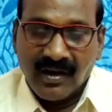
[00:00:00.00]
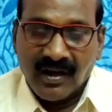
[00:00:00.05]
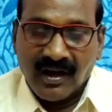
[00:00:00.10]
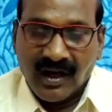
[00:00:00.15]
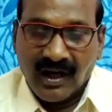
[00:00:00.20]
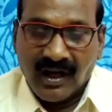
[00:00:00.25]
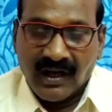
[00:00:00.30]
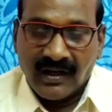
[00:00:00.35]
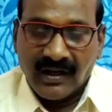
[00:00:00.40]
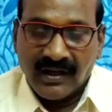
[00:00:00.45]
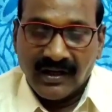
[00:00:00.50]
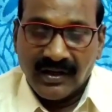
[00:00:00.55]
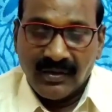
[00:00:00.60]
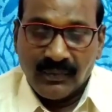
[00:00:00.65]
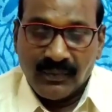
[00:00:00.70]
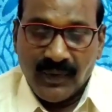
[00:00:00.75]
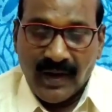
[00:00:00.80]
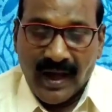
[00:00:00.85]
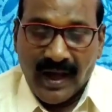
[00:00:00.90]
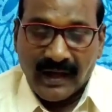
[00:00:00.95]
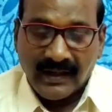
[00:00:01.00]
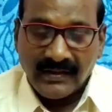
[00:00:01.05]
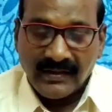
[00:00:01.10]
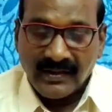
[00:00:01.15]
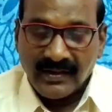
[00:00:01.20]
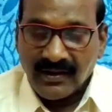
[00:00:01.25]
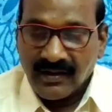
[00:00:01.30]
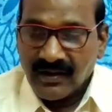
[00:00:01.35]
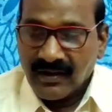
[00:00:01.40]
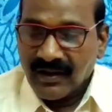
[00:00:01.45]
And in fact,
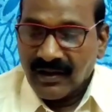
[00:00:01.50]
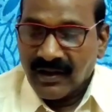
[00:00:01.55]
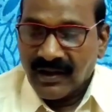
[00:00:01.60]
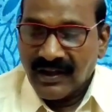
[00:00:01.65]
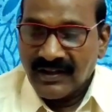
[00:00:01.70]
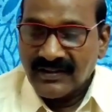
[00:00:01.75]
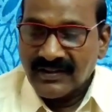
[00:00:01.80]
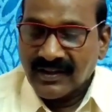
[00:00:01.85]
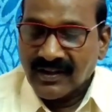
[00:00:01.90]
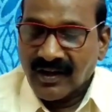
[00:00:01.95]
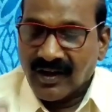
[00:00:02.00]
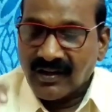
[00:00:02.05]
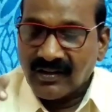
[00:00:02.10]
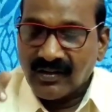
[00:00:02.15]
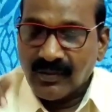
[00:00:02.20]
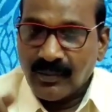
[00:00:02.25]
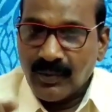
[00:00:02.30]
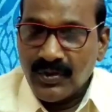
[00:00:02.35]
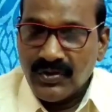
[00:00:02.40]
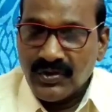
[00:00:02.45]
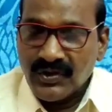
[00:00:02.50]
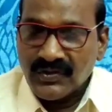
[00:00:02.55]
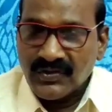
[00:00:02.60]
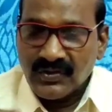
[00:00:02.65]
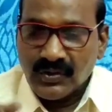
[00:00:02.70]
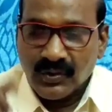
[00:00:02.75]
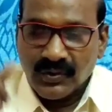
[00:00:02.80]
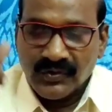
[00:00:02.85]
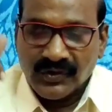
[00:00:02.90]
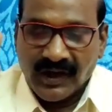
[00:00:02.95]
his contributions
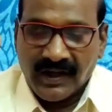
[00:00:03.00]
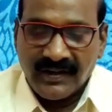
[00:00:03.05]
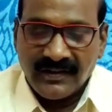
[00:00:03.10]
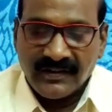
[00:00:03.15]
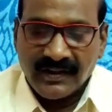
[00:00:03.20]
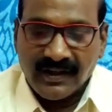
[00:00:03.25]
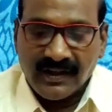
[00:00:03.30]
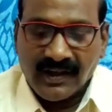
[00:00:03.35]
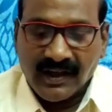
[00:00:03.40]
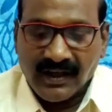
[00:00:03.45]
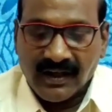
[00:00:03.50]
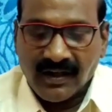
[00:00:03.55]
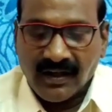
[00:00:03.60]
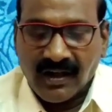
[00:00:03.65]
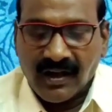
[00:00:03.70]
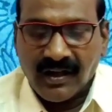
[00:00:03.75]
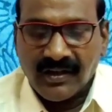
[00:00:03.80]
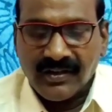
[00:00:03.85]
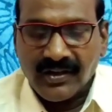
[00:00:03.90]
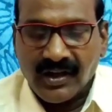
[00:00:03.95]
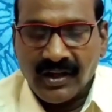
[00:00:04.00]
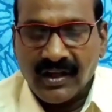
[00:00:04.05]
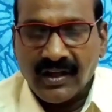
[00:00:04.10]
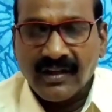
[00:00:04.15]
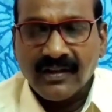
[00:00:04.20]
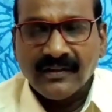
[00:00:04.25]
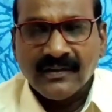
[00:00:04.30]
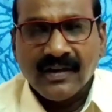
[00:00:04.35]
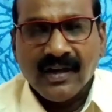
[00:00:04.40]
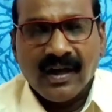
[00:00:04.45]
to science and
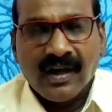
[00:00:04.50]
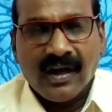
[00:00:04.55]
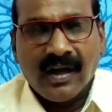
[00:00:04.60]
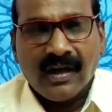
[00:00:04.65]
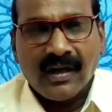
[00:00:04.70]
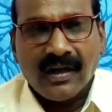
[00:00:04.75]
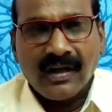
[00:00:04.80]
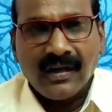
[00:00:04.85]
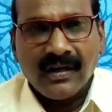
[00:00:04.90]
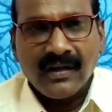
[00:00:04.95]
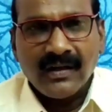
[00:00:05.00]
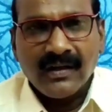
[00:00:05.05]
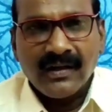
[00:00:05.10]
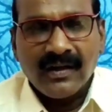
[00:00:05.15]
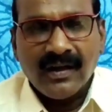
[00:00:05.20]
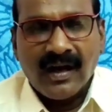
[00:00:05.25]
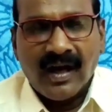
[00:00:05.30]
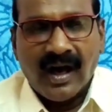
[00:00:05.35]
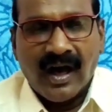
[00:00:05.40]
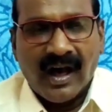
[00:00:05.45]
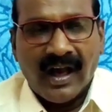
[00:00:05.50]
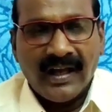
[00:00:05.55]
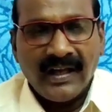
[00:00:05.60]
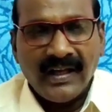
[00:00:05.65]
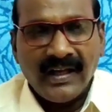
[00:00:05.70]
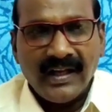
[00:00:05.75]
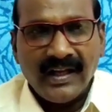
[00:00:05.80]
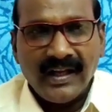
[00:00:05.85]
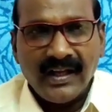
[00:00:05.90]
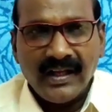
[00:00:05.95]
technology are
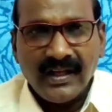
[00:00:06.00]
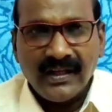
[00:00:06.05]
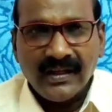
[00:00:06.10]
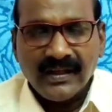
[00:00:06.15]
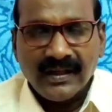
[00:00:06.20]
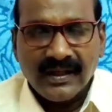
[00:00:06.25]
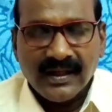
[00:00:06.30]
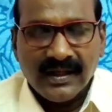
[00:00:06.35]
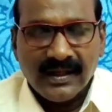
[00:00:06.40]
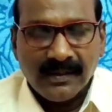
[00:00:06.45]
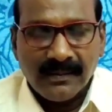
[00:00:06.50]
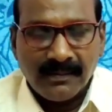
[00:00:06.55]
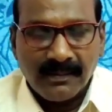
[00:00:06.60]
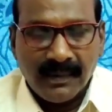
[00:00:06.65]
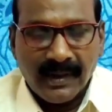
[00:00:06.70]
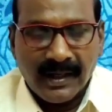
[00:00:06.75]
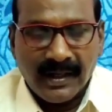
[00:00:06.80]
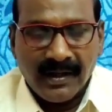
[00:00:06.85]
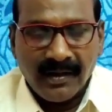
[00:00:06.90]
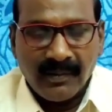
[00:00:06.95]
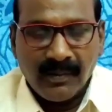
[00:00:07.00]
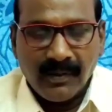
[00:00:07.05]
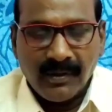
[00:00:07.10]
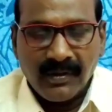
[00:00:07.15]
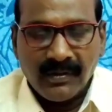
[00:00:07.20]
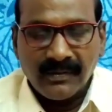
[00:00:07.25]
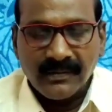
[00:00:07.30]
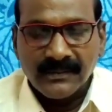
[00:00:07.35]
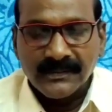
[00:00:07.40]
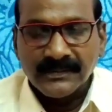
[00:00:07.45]
highly
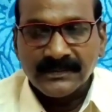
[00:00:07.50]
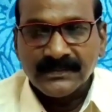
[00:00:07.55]
commendable.